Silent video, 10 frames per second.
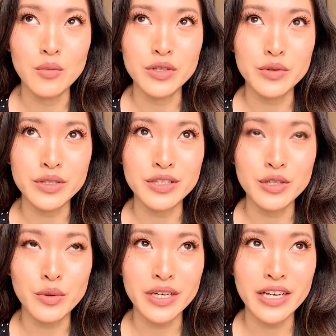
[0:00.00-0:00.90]
which was in
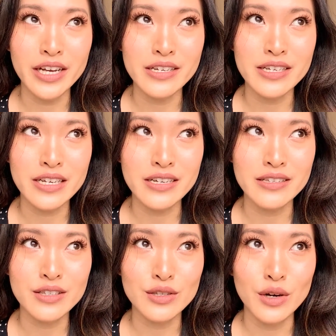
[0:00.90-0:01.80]

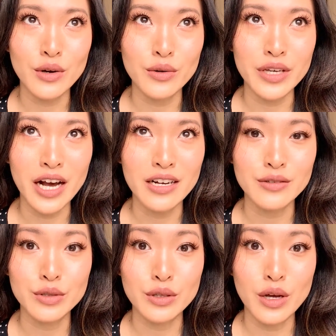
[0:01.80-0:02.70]
2018. So yeah, it
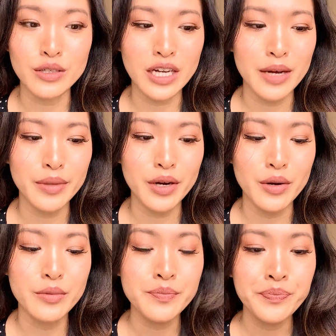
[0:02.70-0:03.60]
was a long time
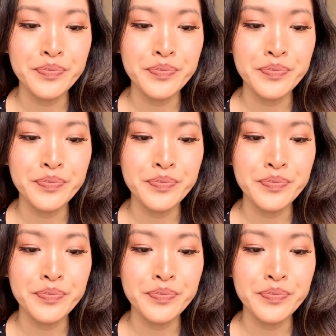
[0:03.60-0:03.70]
ago.